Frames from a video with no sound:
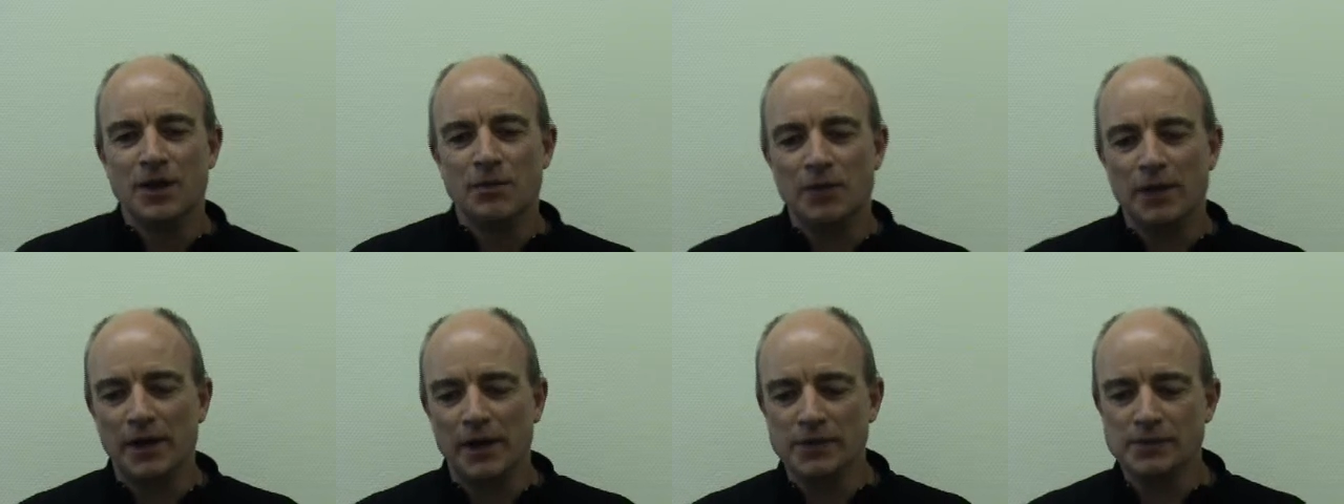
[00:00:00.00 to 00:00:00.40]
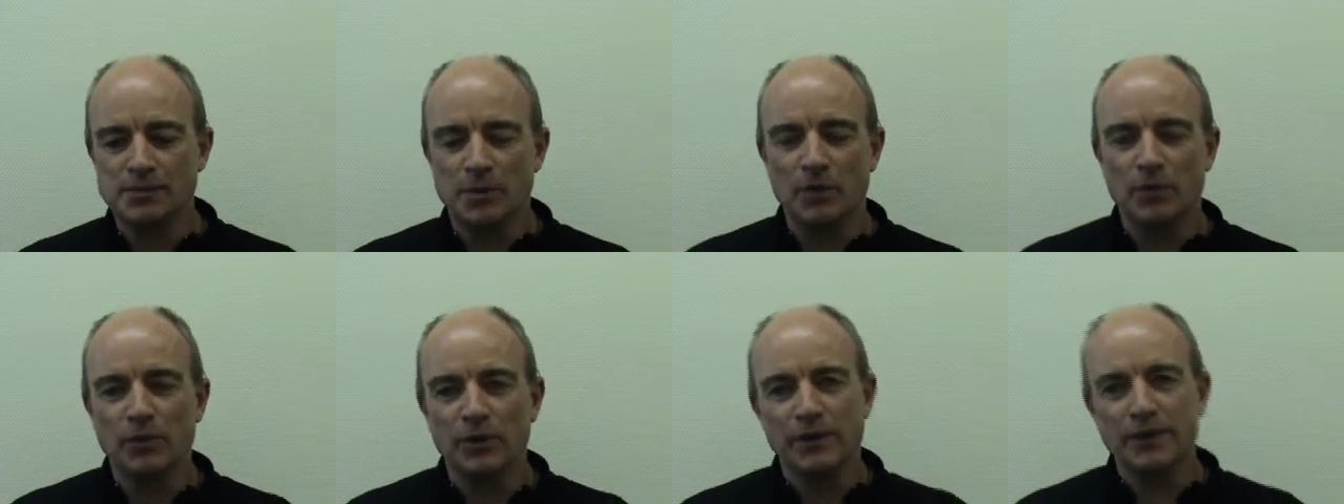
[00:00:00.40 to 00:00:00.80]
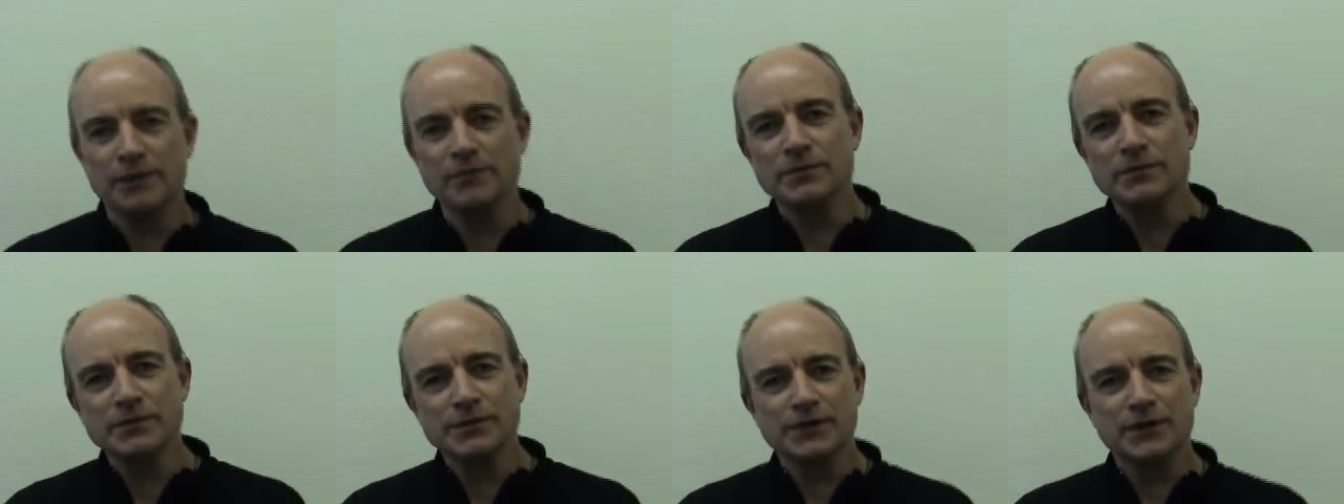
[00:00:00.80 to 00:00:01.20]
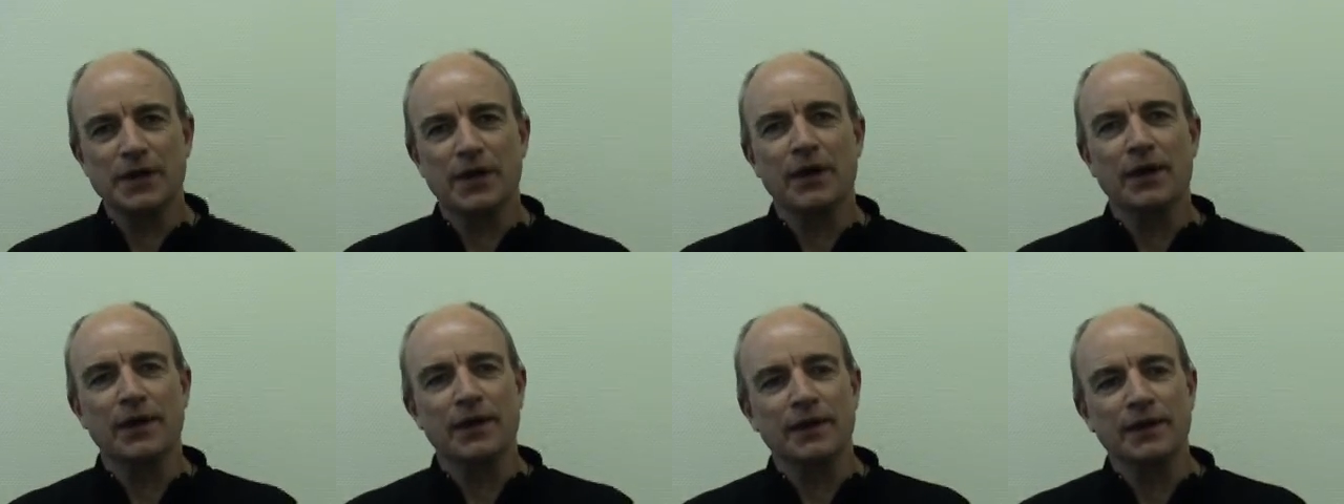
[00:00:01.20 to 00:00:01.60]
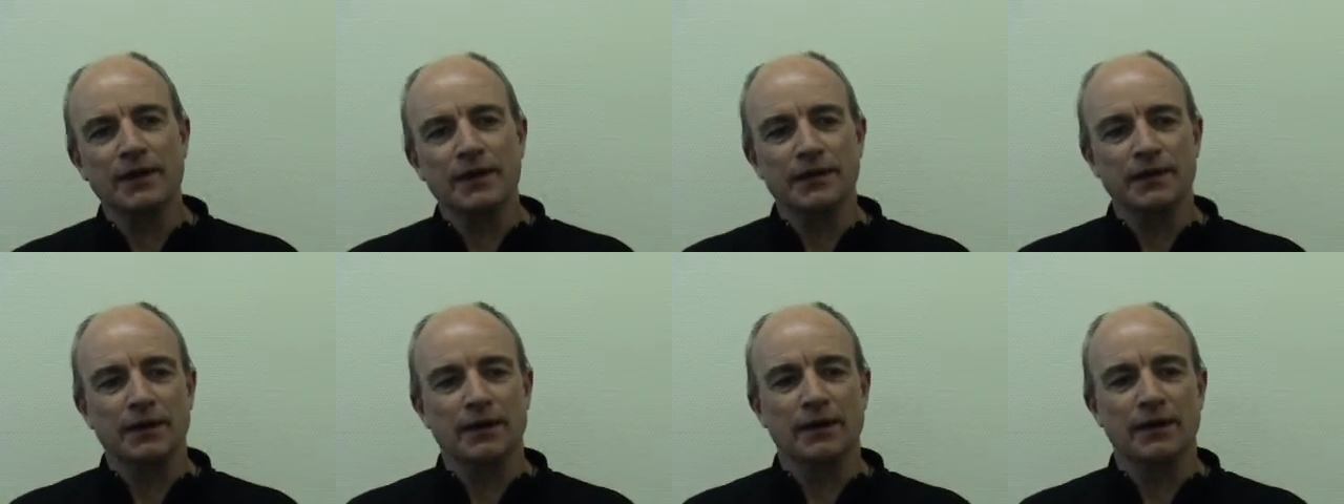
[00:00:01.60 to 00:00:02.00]
My name's Bob Williams.
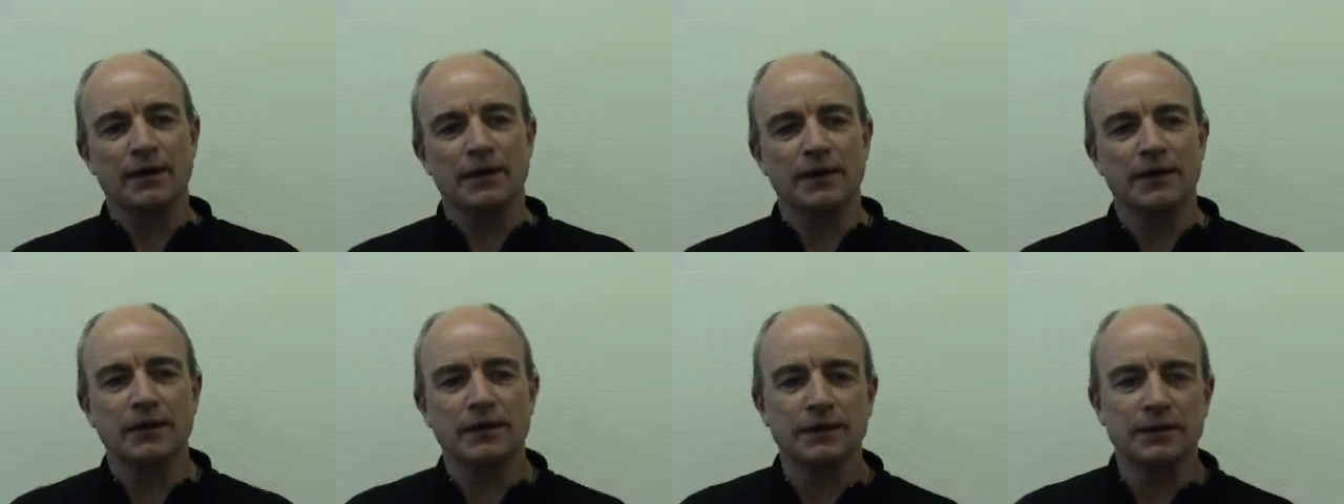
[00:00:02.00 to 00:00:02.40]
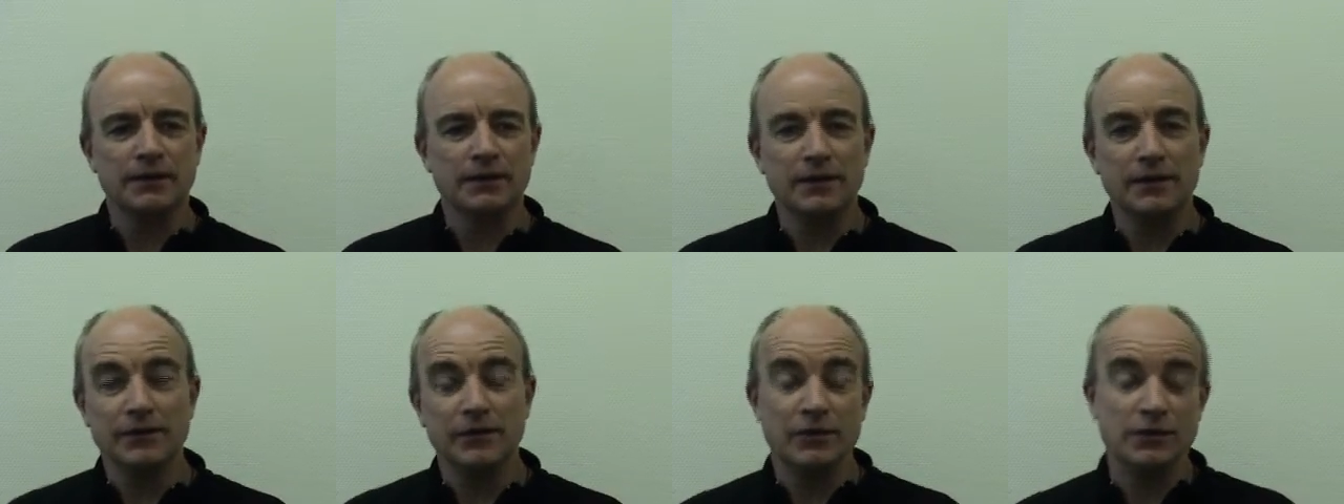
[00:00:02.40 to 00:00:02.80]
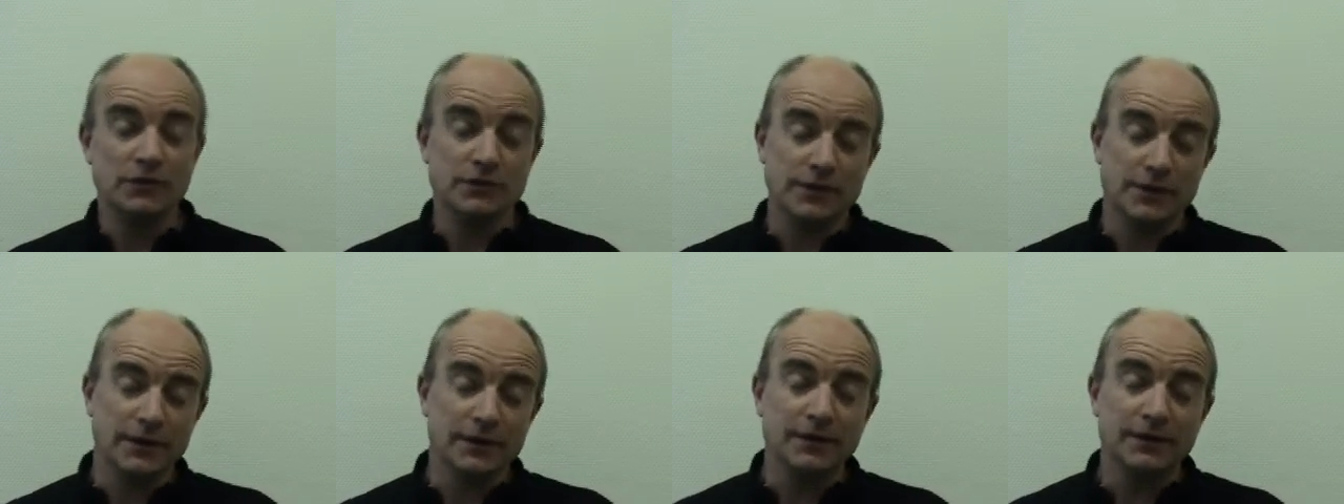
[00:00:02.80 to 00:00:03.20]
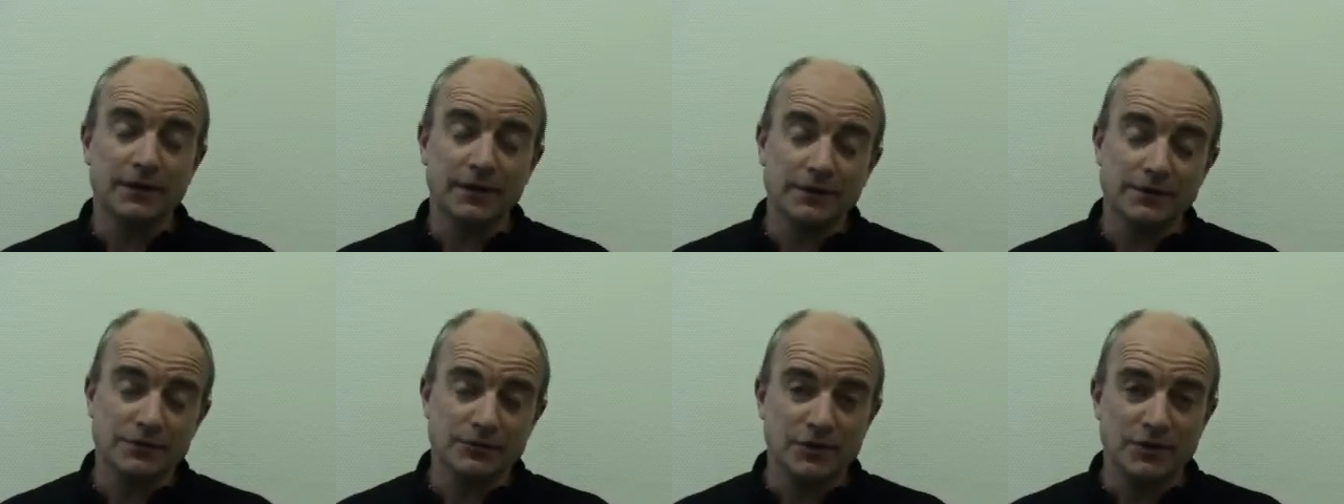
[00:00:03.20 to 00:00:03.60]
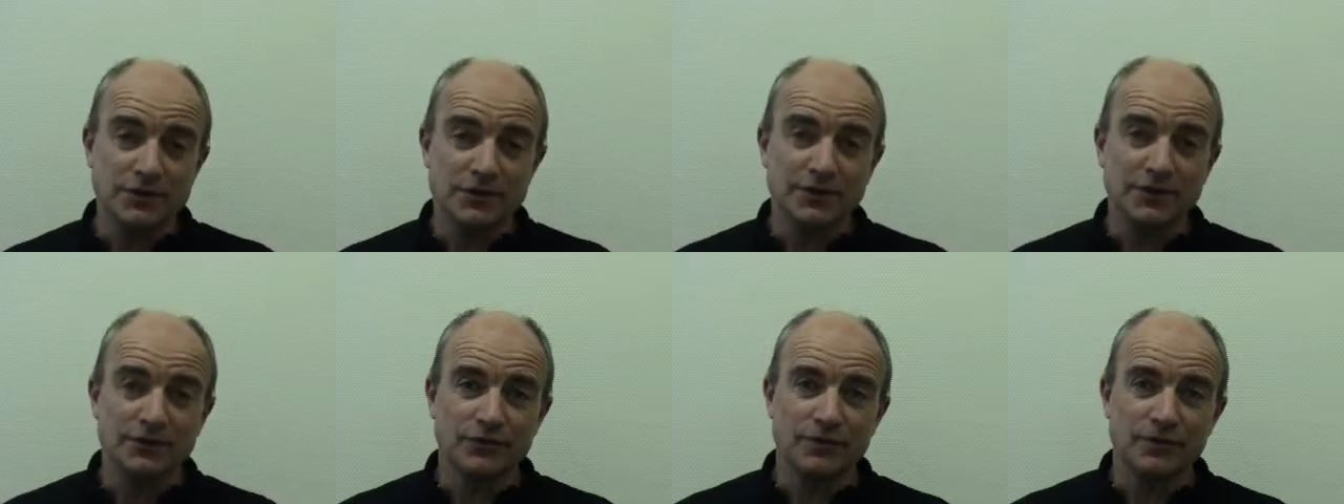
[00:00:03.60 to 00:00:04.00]
I live in New Zealand. I was
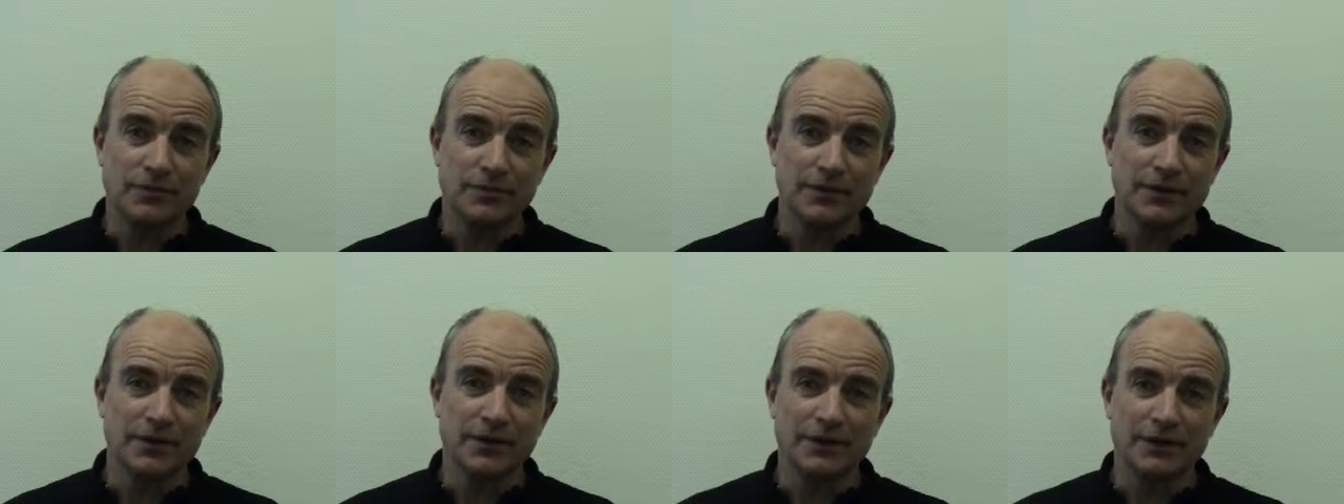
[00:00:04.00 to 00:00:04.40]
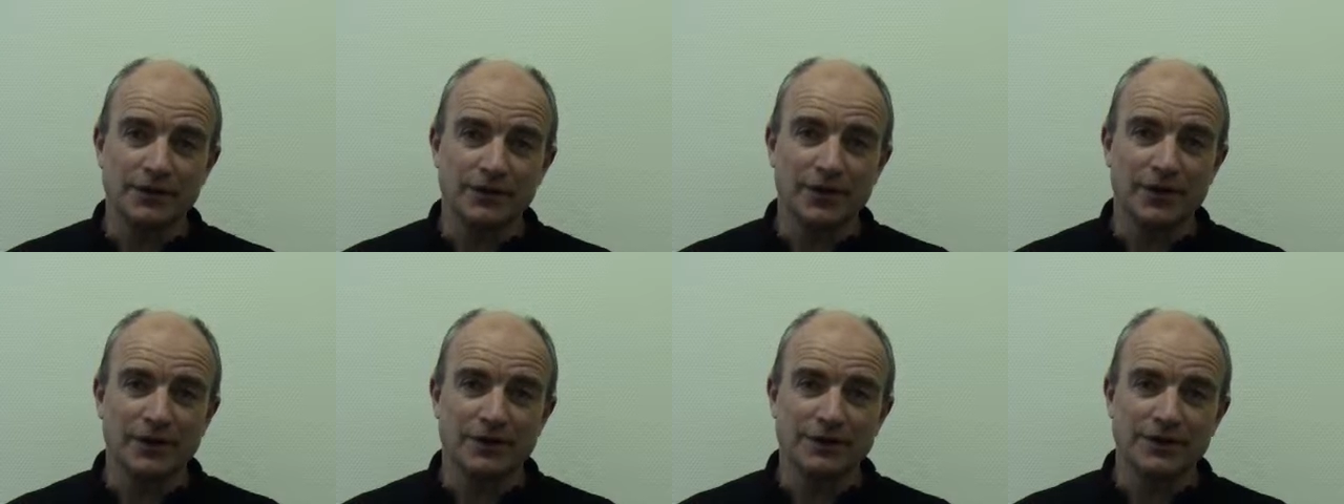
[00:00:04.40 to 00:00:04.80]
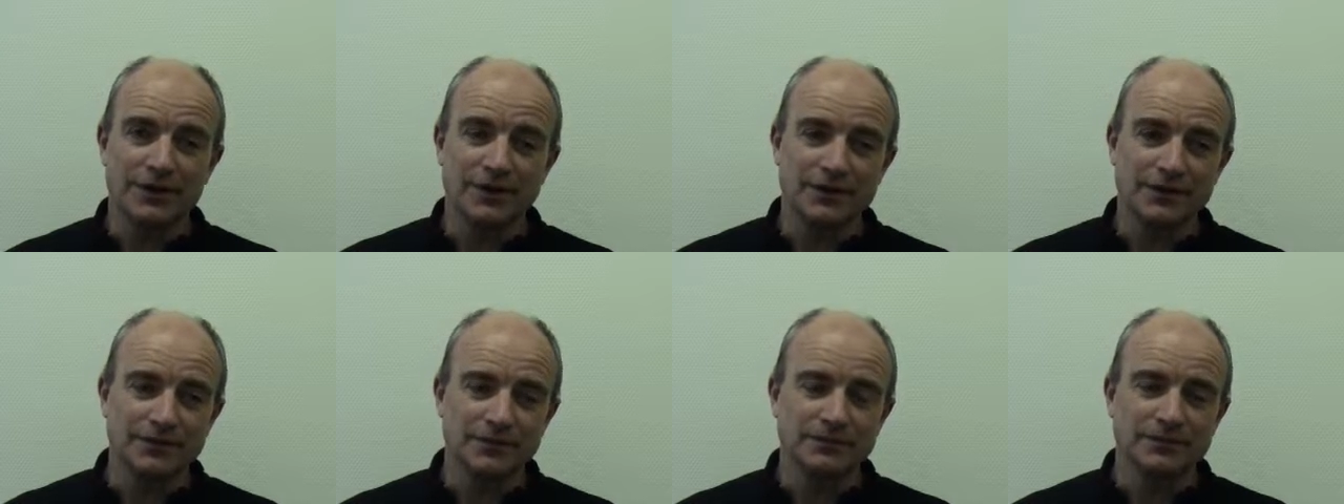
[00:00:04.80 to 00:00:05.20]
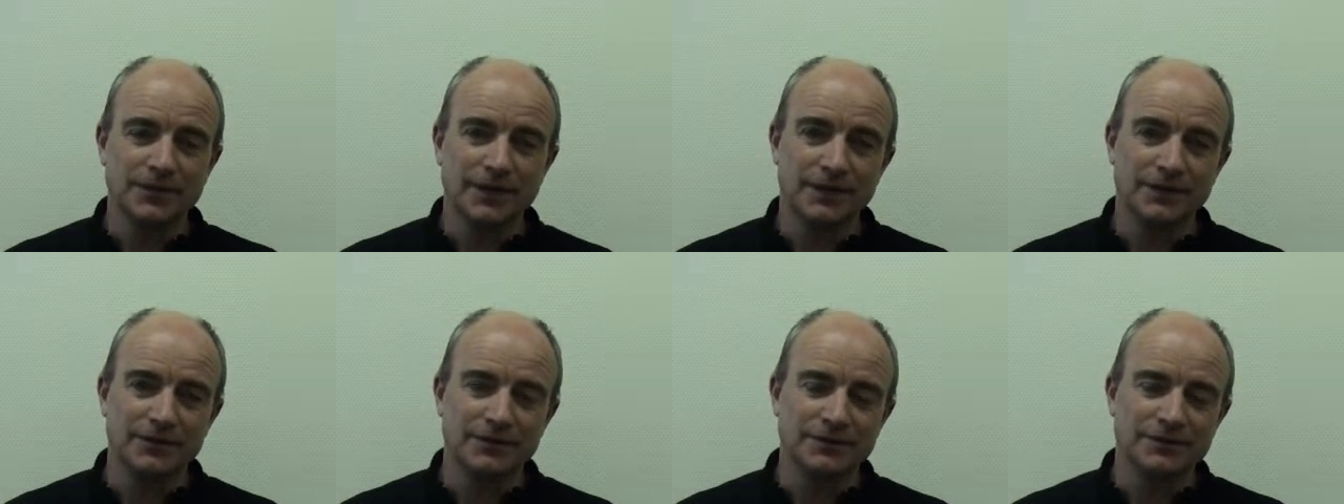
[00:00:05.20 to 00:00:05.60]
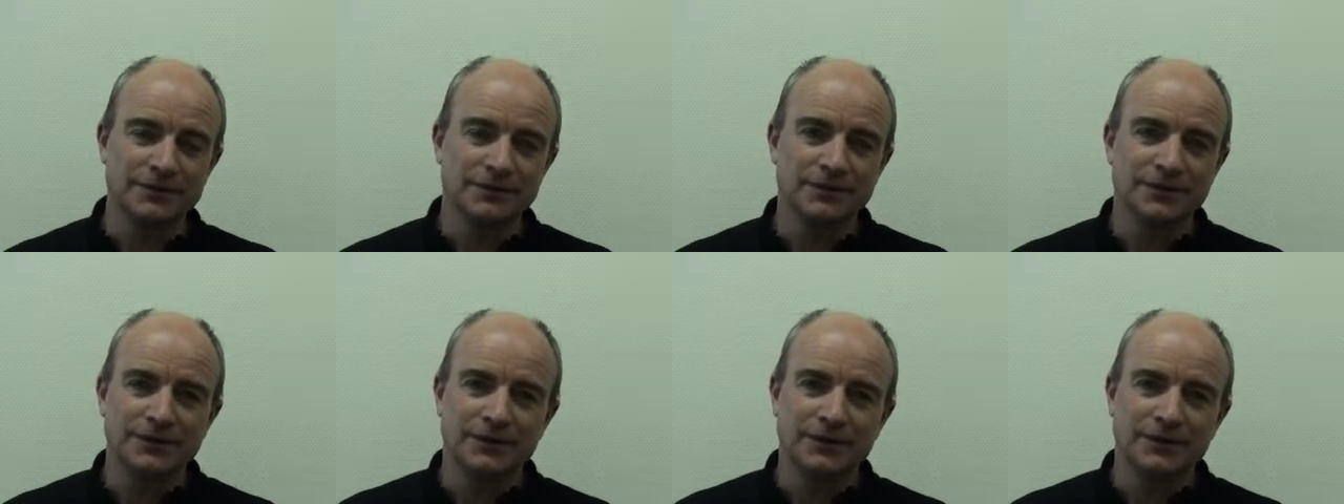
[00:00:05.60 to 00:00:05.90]
originally from the United Kingdom, England.